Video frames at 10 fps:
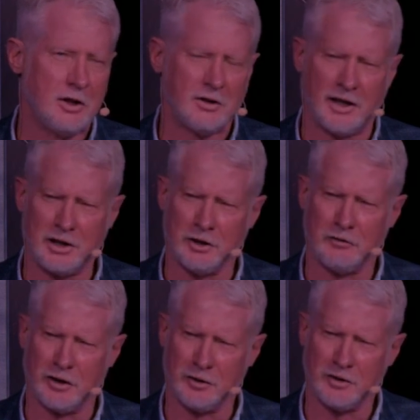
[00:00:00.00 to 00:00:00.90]
Thank you
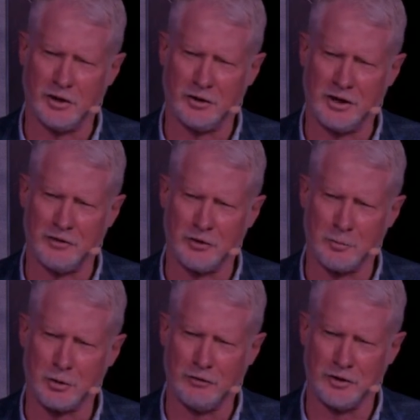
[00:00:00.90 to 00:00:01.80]
all uh, again for the
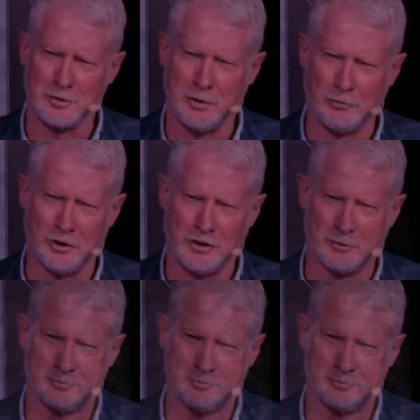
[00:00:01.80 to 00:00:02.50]
privilege of being with you.